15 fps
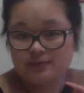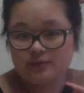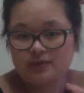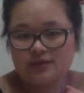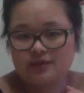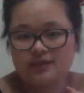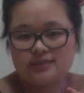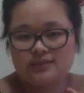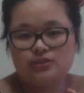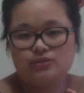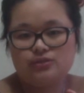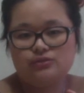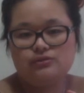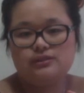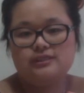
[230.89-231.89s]
what I like to
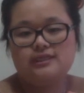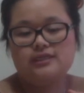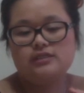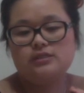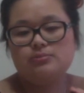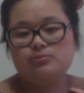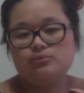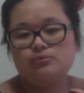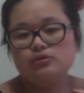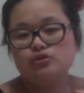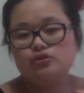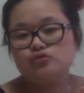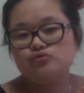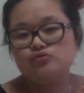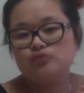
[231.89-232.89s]
do is actually put a
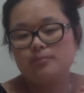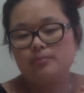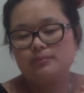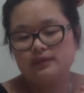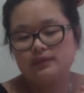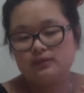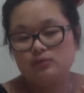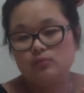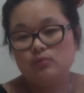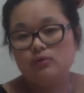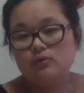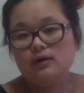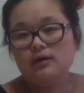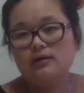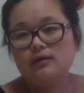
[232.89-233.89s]
drop in the
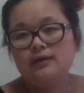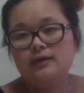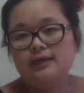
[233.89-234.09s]
water,